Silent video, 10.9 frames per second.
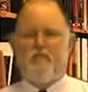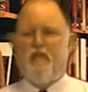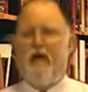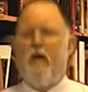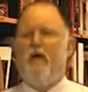
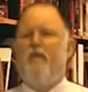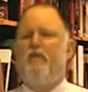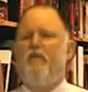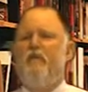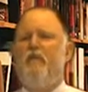
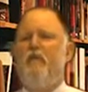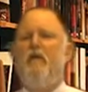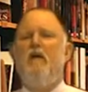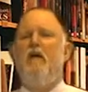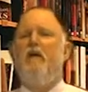However,
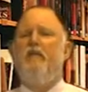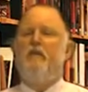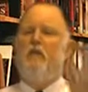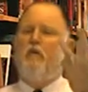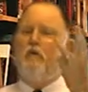
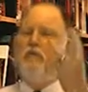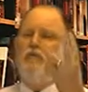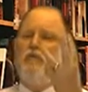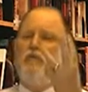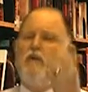there's only
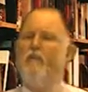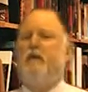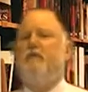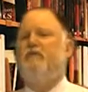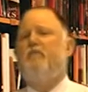3
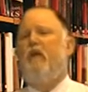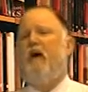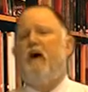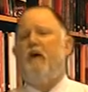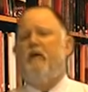main
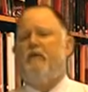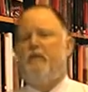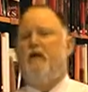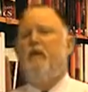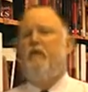suppliers
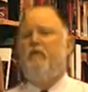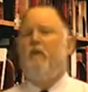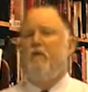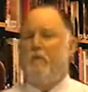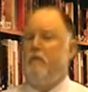of
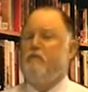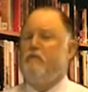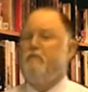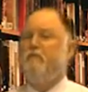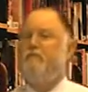ammonia.